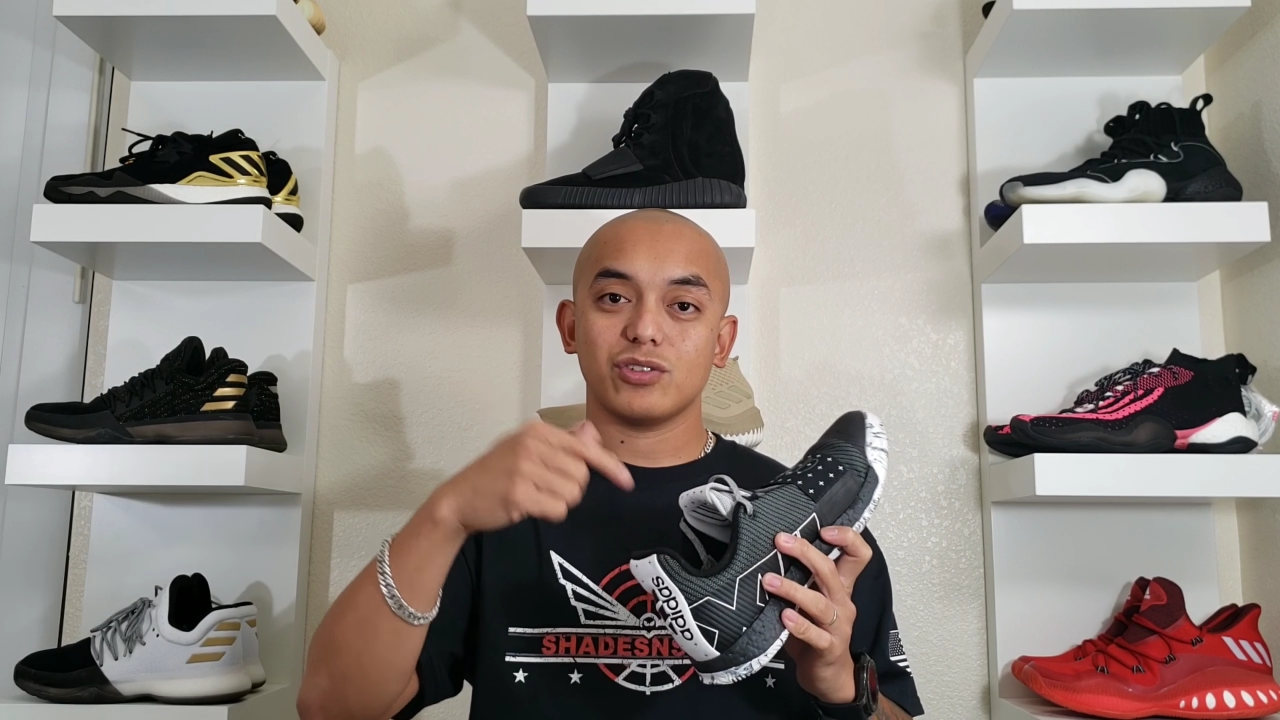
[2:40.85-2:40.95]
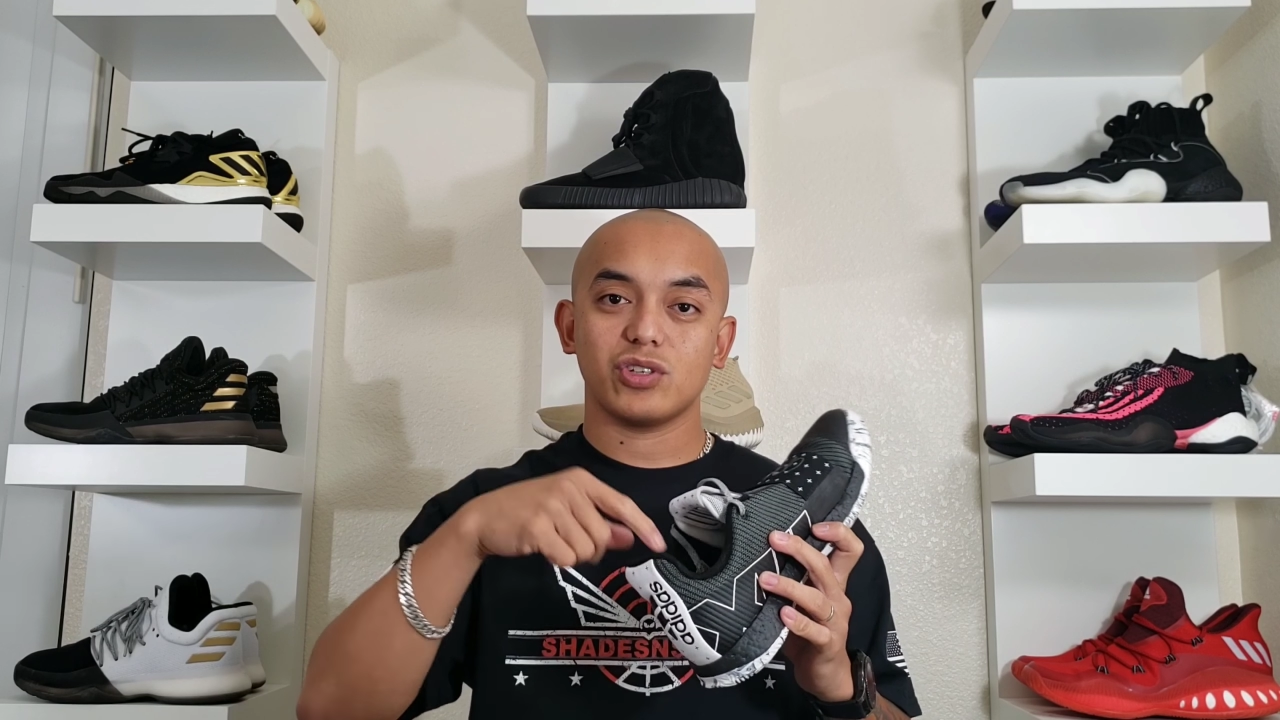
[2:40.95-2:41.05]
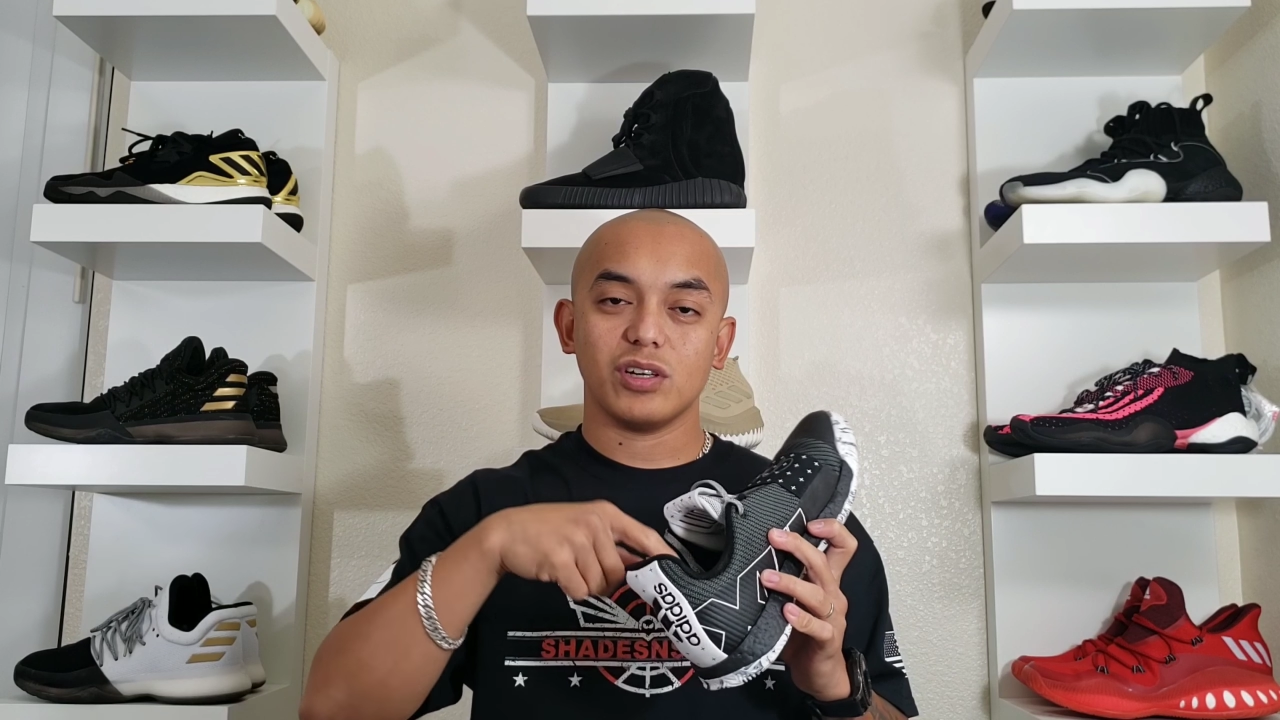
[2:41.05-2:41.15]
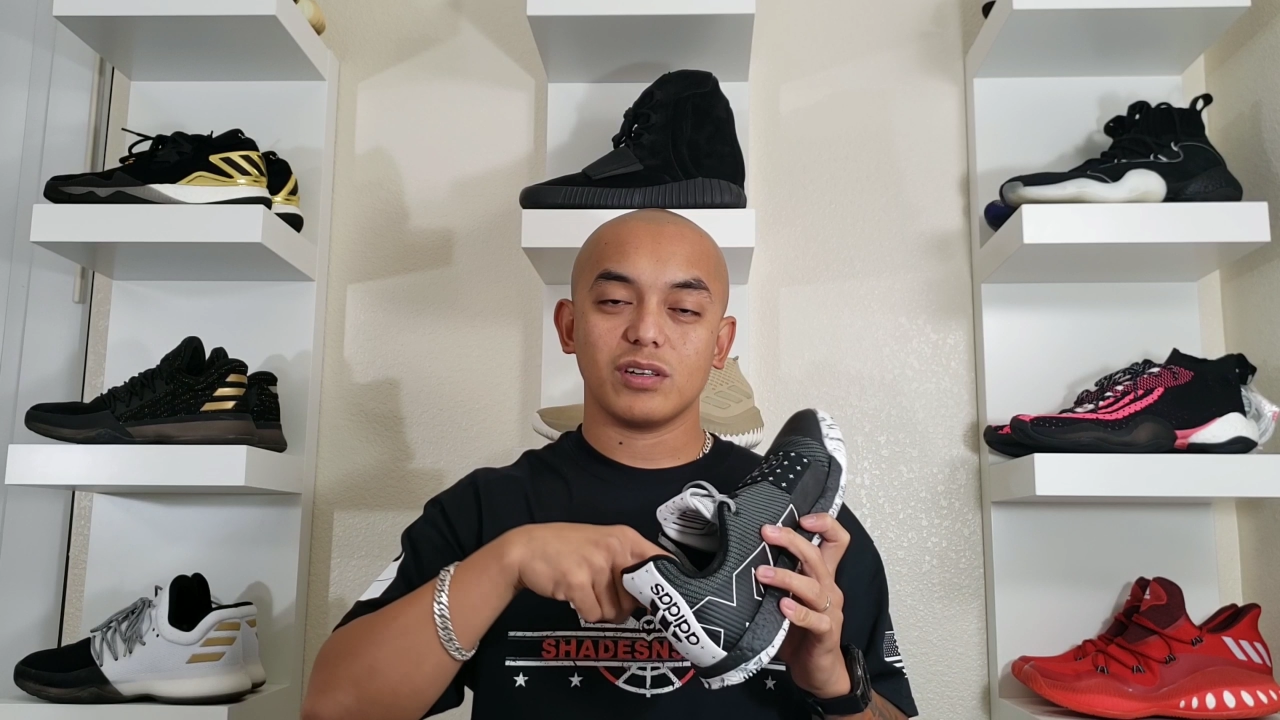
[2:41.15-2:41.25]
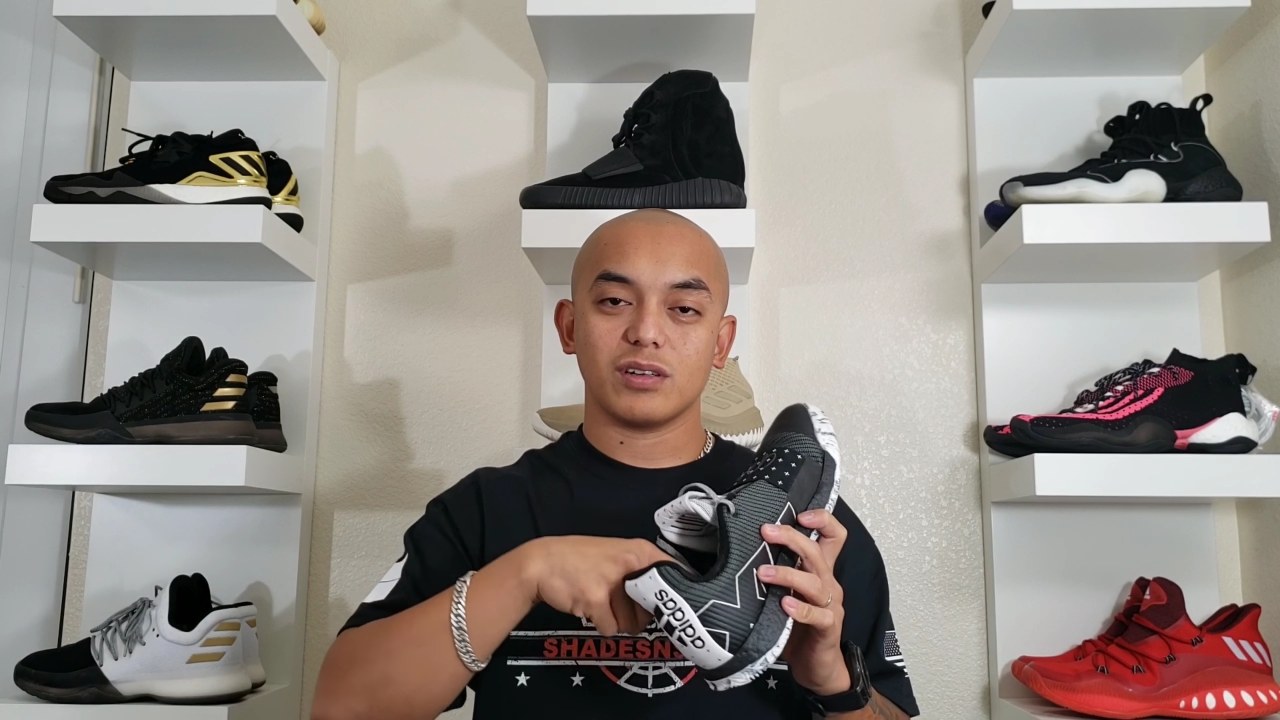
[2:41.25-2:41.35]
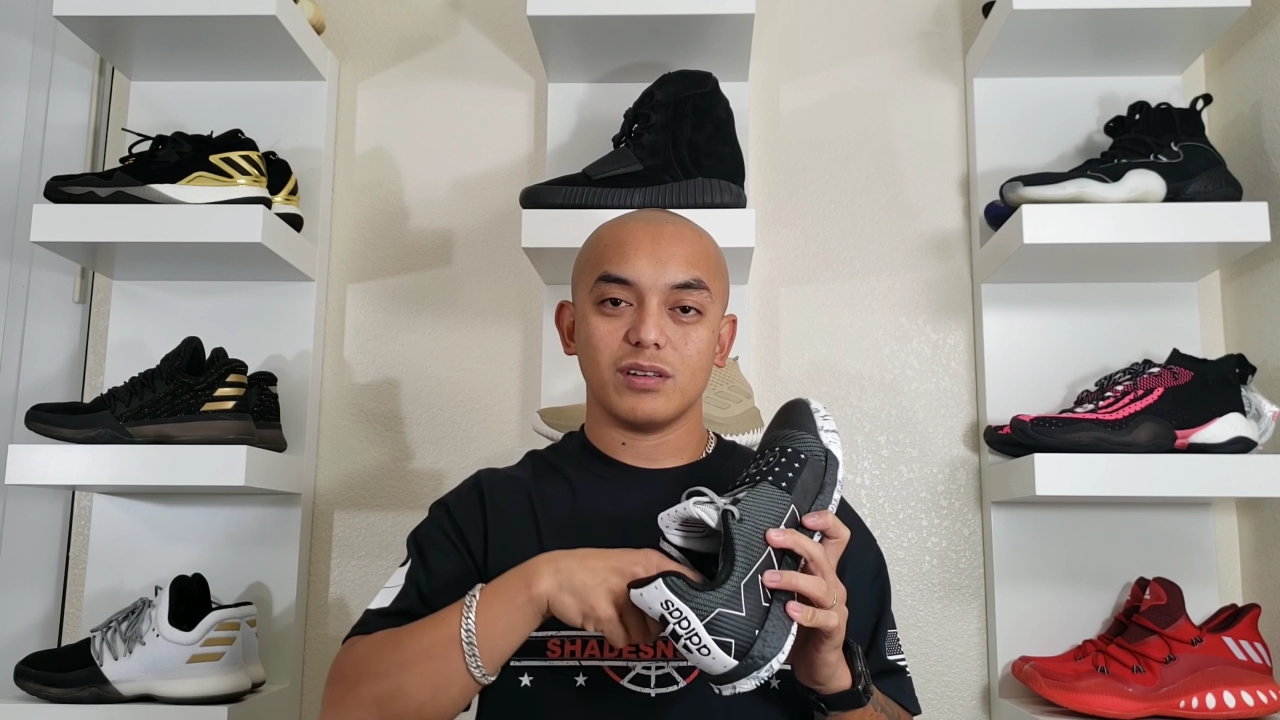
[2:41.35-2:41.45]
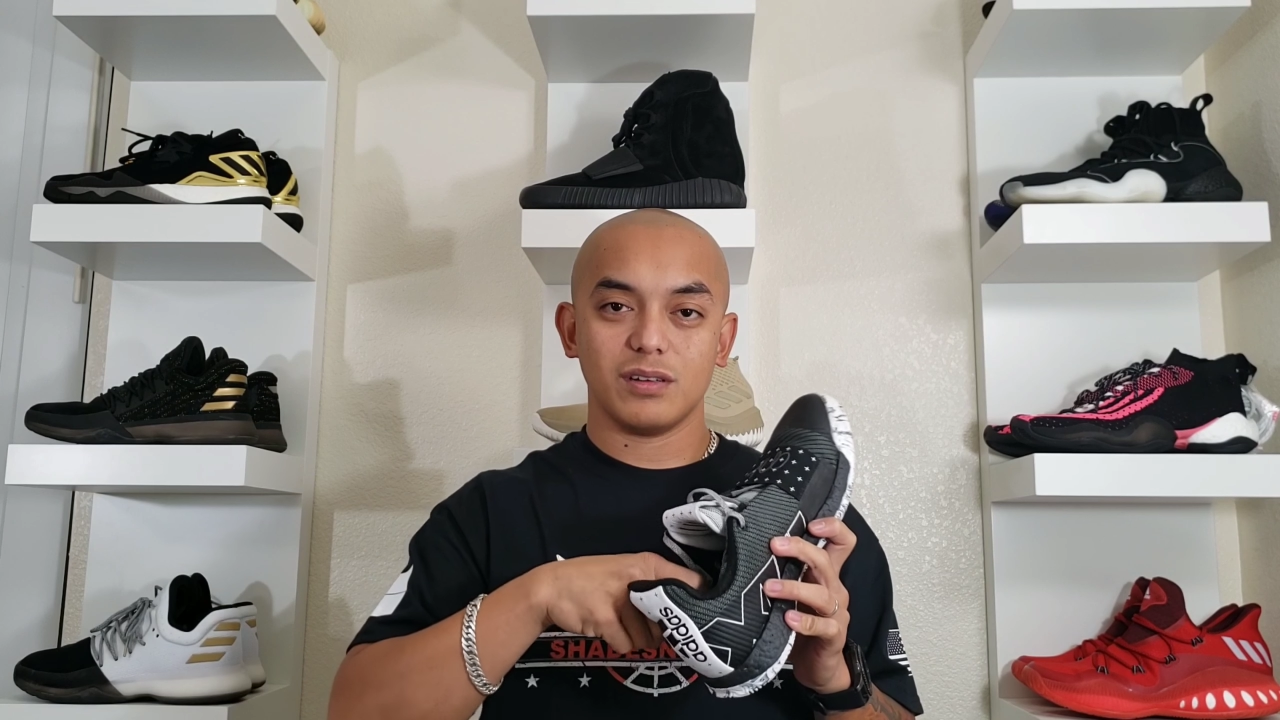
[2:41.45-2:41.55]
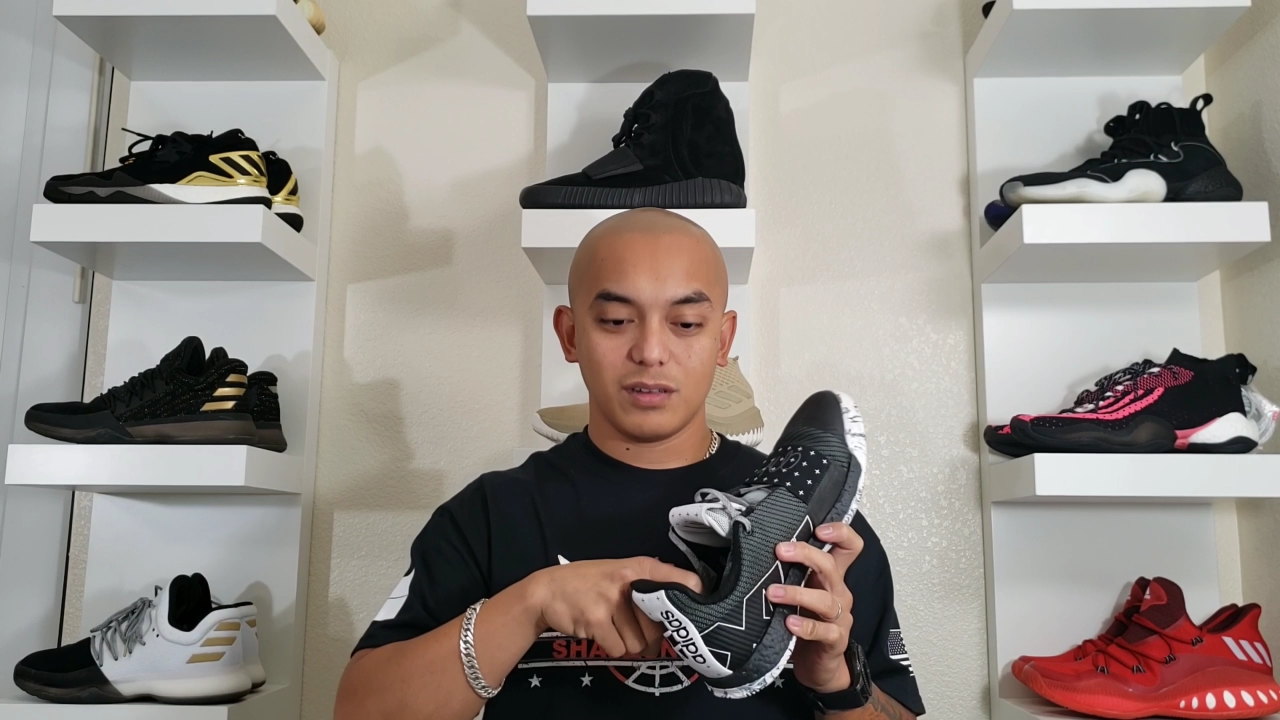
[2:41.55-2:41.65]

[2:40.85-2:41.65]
chunk